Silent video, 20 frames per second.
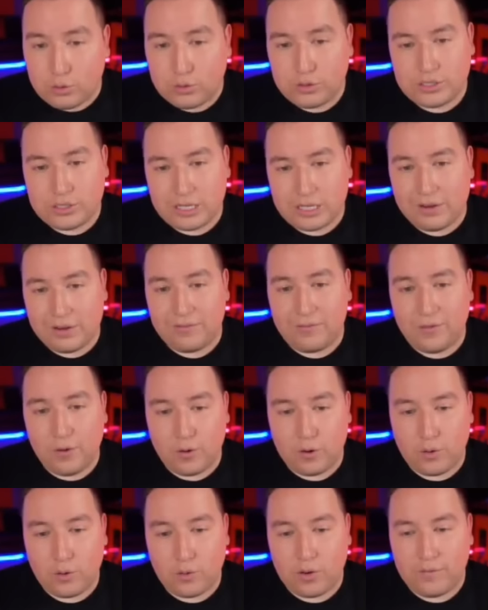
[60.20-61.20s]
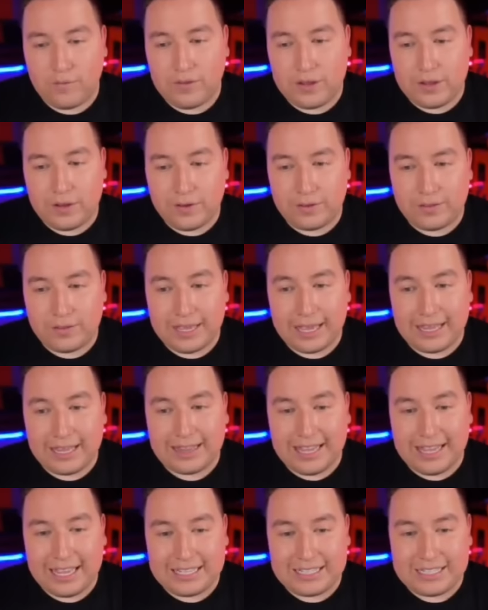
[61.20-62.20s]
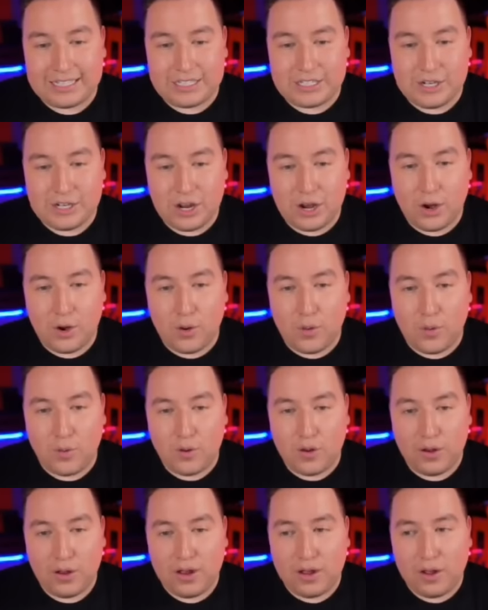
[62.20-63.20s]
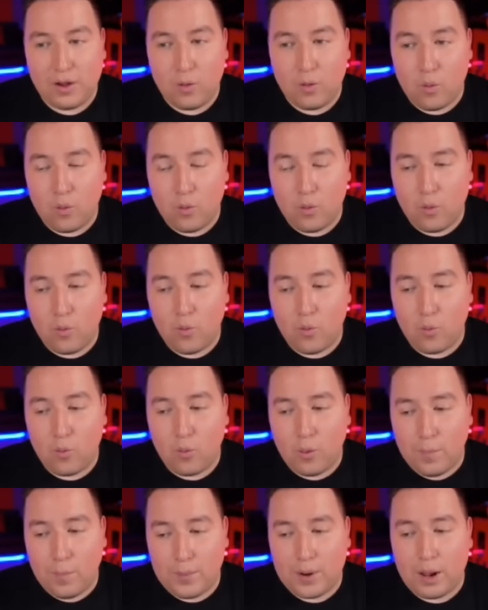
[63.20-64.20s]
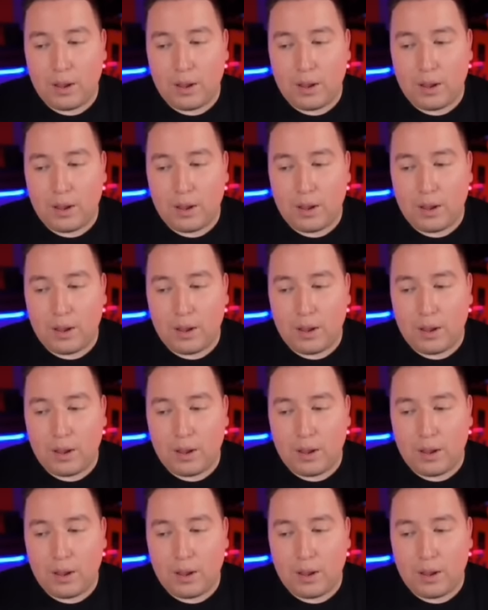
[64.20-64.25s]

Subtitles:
set photo revealed that lets us know we're probably